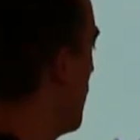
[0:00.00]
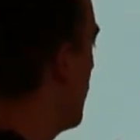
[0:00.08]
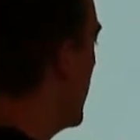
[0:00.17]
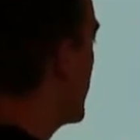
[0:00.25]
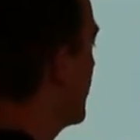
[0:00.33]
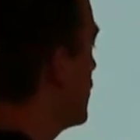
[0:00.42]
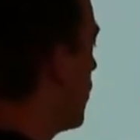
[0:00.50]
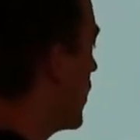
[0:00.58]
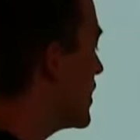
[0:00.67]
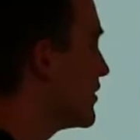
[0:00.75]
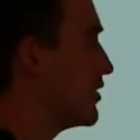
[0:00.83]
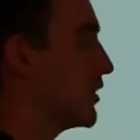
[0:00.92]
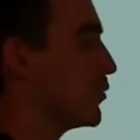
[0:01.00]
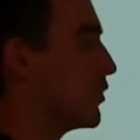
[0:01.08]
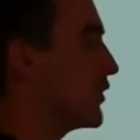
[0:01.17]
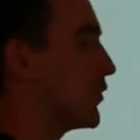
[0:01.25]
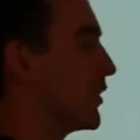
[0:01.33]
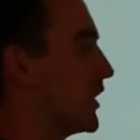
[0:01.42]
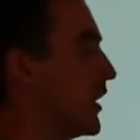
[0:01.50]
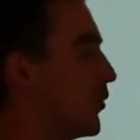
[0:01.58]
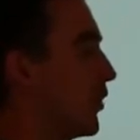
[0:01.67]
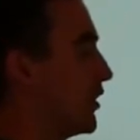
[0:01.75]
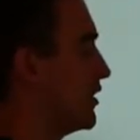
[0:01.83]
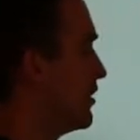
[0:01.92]
But if you want a sequel, you can
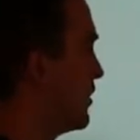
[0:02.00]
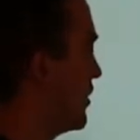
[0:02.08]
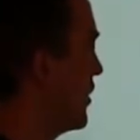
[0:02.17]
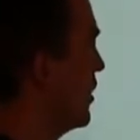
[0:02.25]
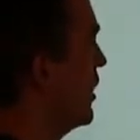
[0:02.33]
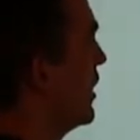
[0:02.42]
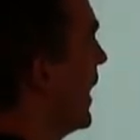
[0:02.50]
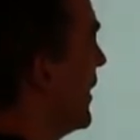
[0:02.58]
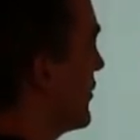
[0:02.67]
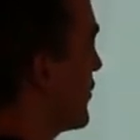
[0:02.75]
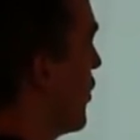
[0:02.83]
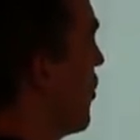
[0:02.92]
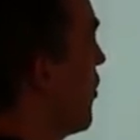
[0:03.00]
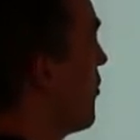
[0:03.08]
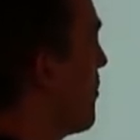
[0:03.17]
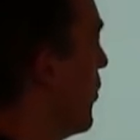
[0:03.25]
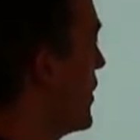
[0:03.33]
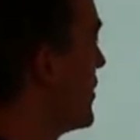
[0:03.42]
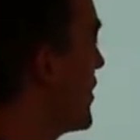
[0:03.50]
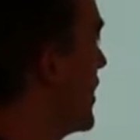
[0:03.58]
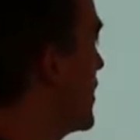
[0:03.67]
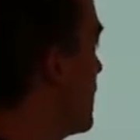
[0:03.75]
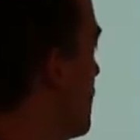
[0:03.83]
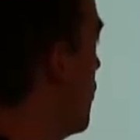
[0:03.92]
get one. And so the point is that
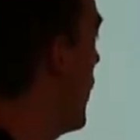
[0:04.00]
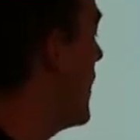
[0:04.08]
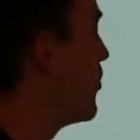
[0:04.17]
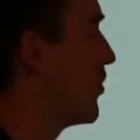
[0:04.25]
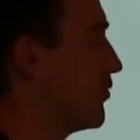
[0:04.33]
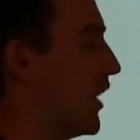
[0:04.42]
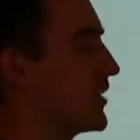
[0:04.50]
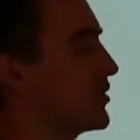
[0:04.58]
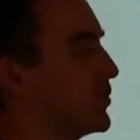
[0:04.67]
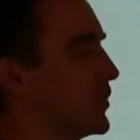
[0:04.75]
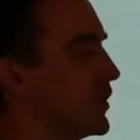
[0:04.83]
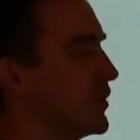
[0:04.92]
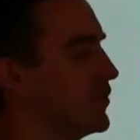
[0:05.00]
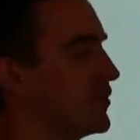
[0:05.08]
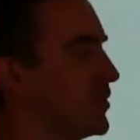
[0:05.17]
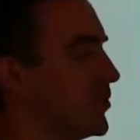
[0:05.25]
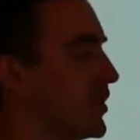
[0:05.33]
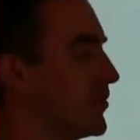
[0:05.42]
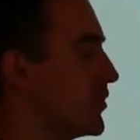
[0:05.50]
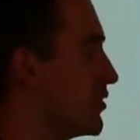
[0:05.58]
it's way more flexible than it used to be.